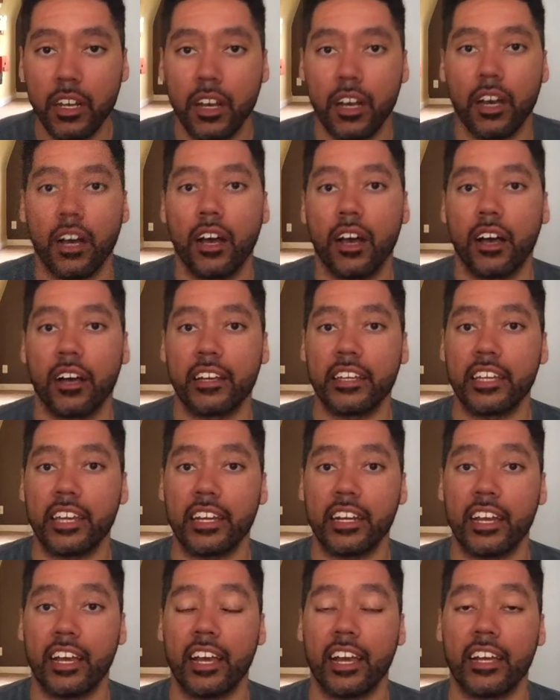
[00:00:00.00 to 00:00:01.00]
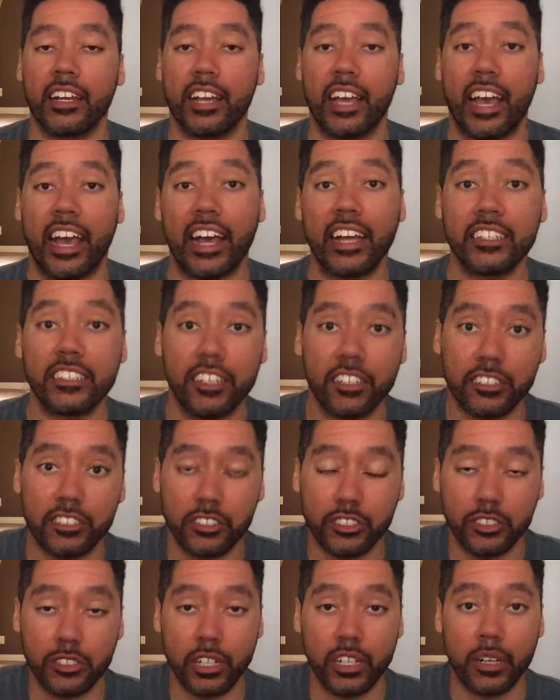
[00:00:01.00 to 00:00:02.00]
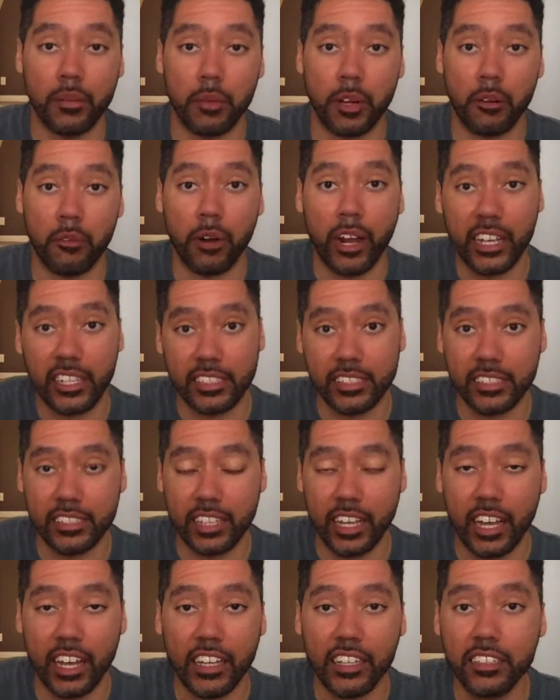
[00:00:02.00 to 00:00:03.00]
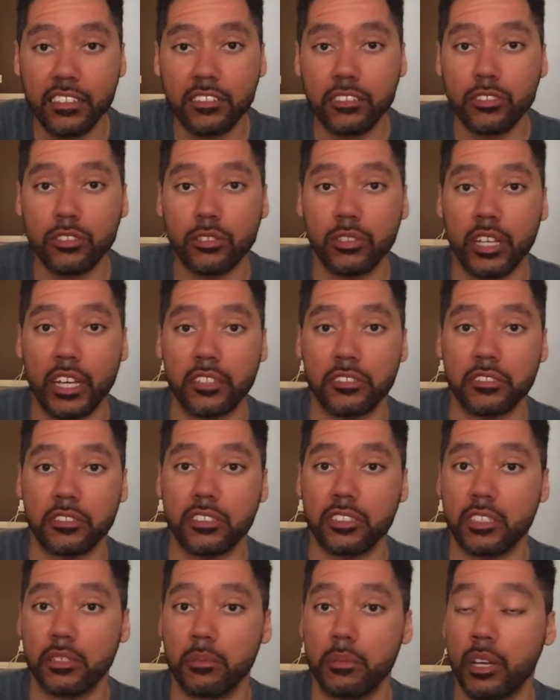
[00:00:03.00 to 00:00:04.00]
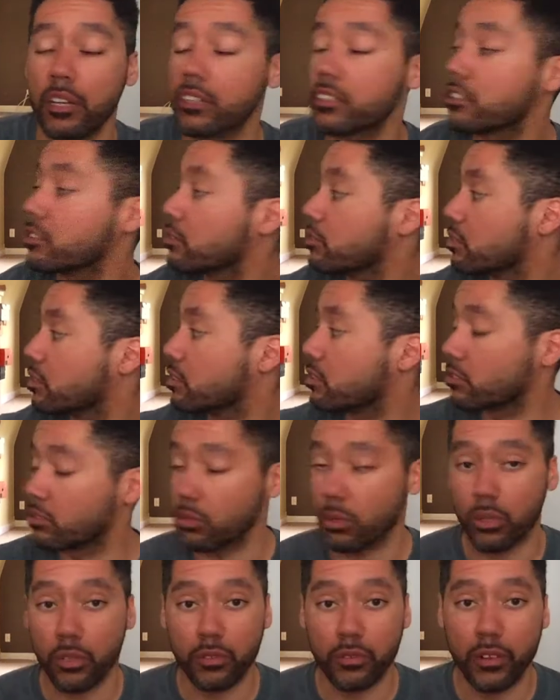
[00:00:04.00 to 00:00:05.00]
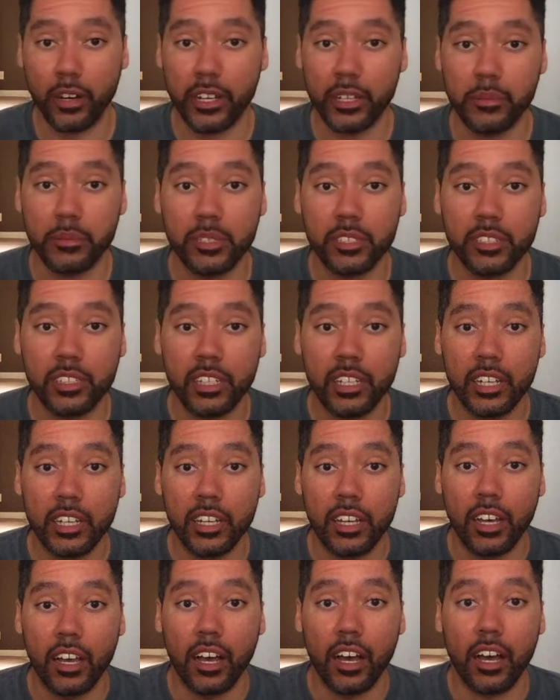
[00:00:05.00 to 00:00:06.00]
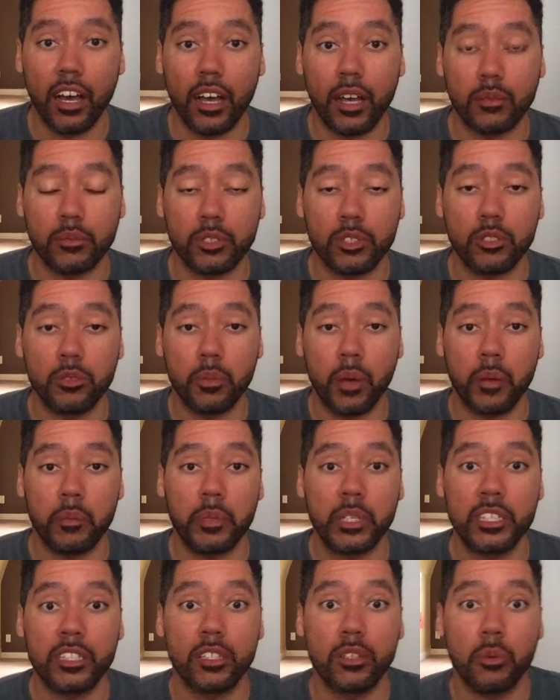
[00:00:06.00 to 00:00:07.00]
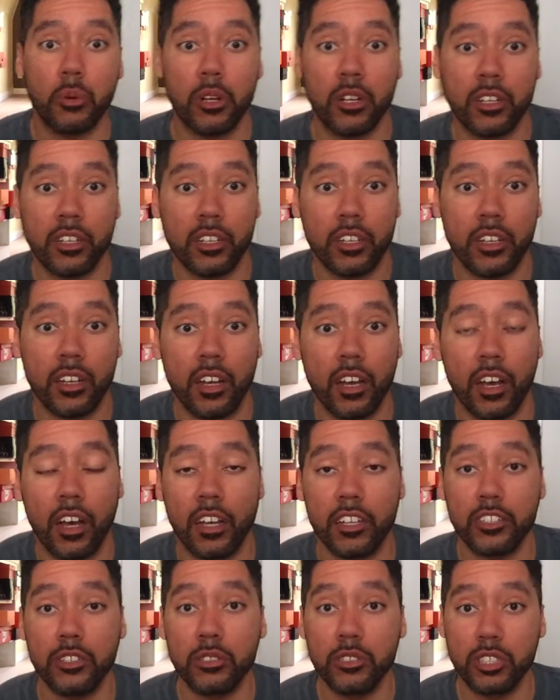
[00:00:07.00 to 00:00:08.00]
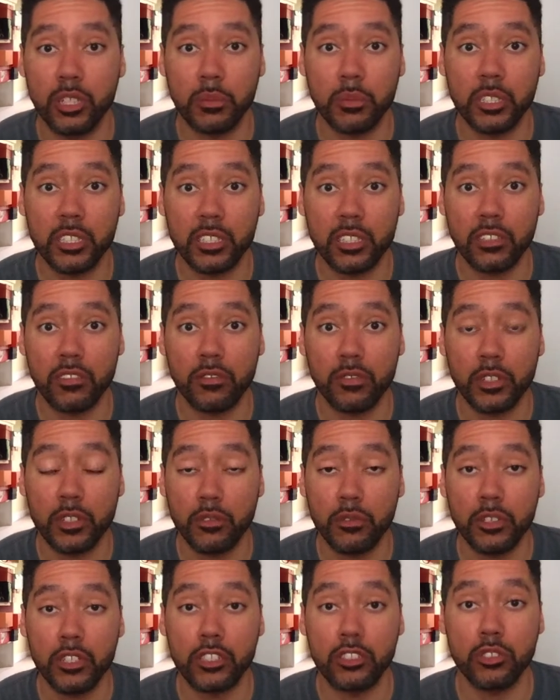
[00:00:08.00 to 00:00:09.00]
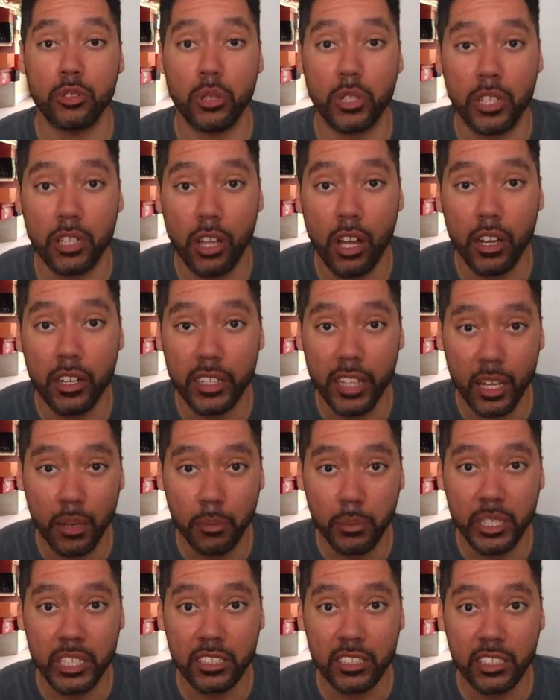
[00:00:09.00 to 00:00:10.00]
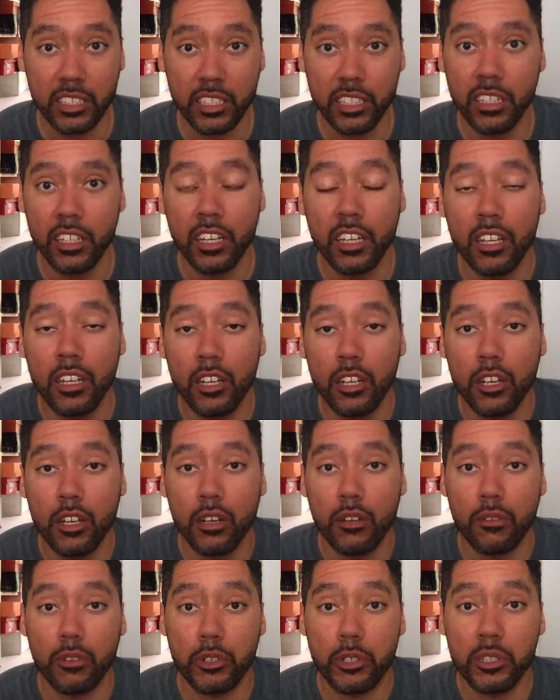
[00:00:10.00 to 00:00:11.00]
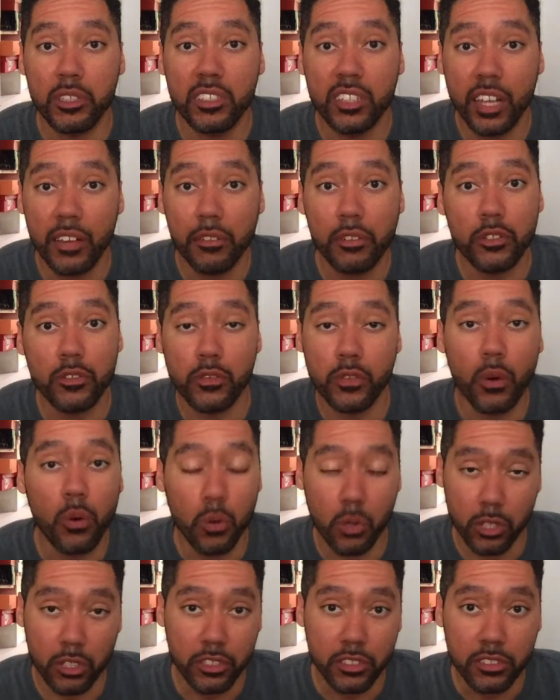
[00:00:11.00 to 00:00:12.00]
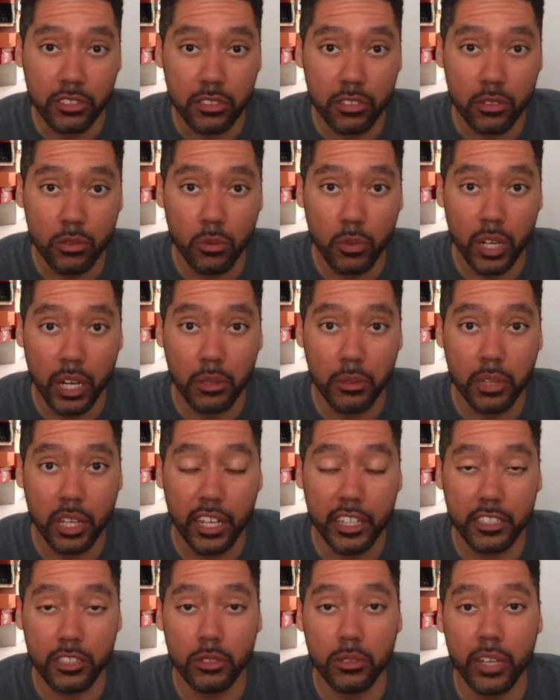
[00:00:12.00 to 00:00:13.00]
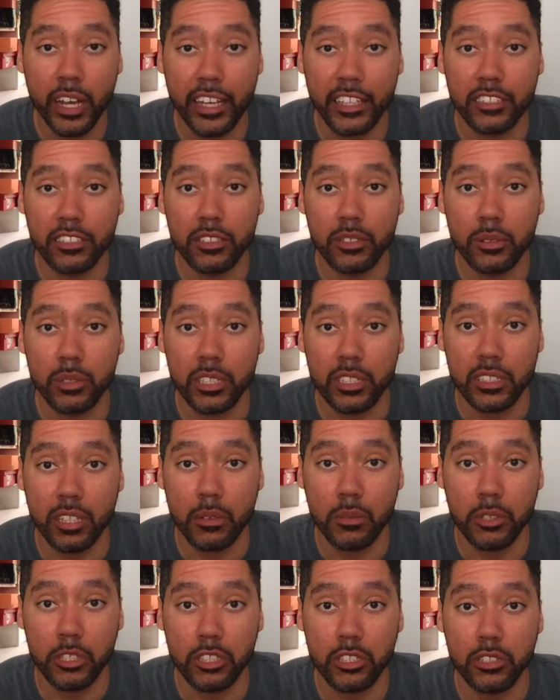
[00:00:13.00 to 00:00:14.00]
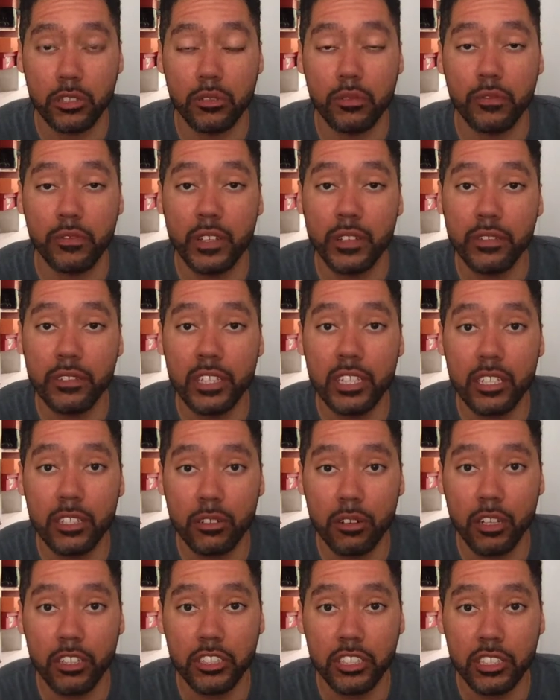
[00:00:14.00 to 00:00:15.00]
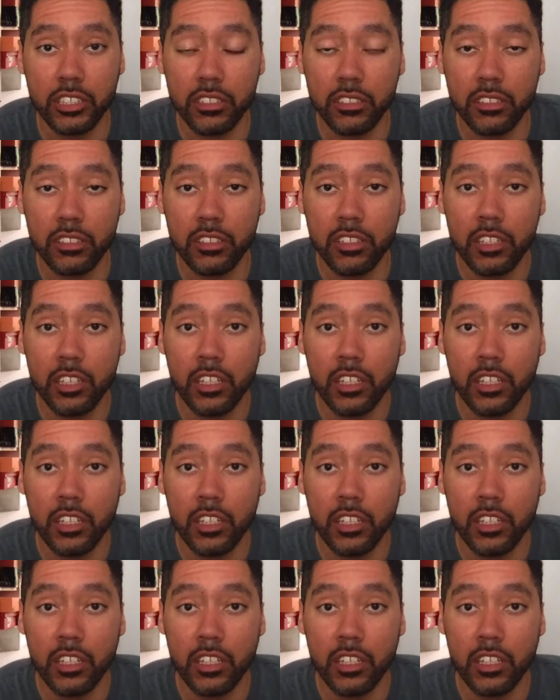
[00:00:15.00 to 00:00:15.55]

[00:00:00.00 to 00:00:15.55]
Again, I had an adductor strain on my right side, so you guys will see me. I'm going to use these door frames to do my PT work. You gymnasts can feel free to join along in that PT. For you level fours, what I would like you guys doing is I want you to do 15 crunches